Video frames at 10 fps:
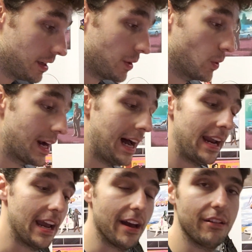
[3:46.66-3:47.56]
and what I
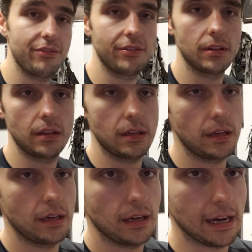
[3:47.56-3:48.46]
have
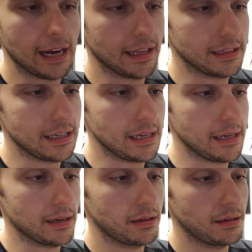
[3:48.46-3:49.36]
on
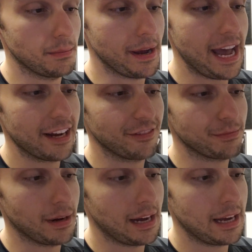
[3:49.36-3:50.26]
the back of
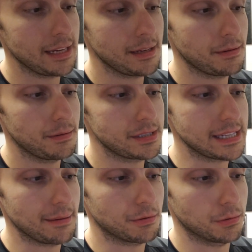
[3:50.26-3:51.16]
my
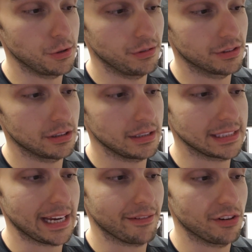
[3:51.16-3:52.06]
staple remover, is
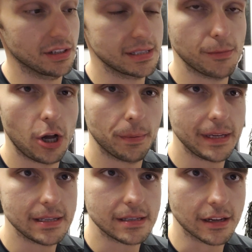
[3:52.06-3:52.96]
I have a small
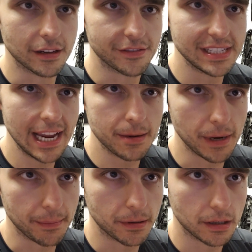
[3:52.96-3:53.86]
piece of
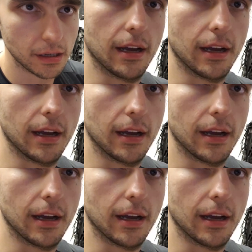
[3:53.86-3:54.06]
sandpaper,